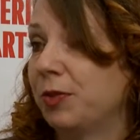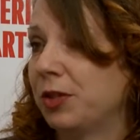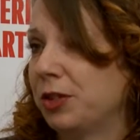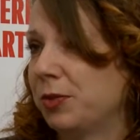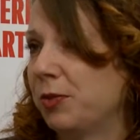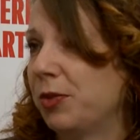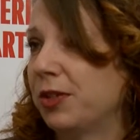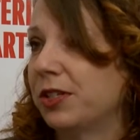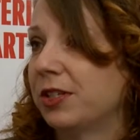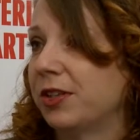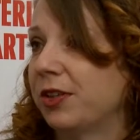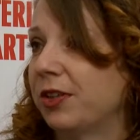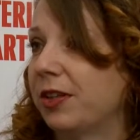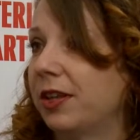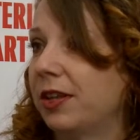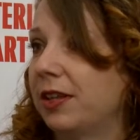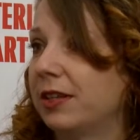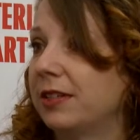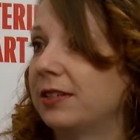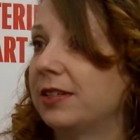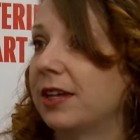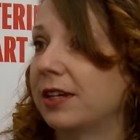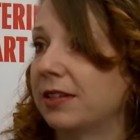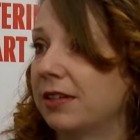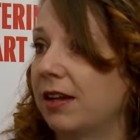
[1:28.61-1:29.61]
much more so than a
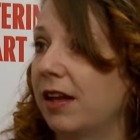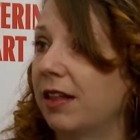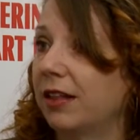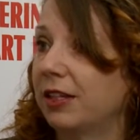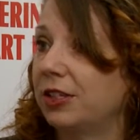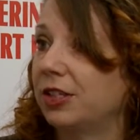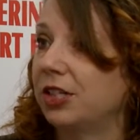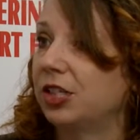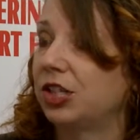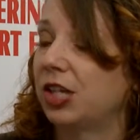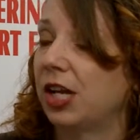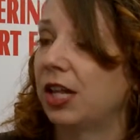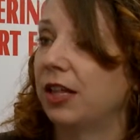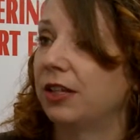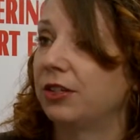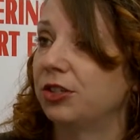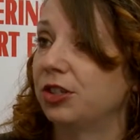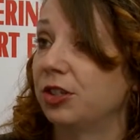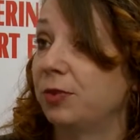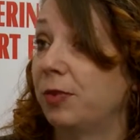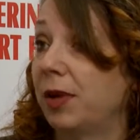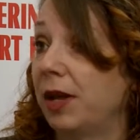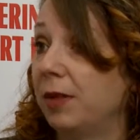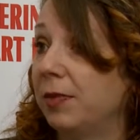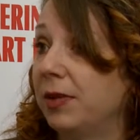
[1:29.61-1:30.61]
technology
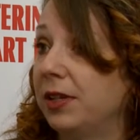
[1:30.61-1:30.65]
challenge, in my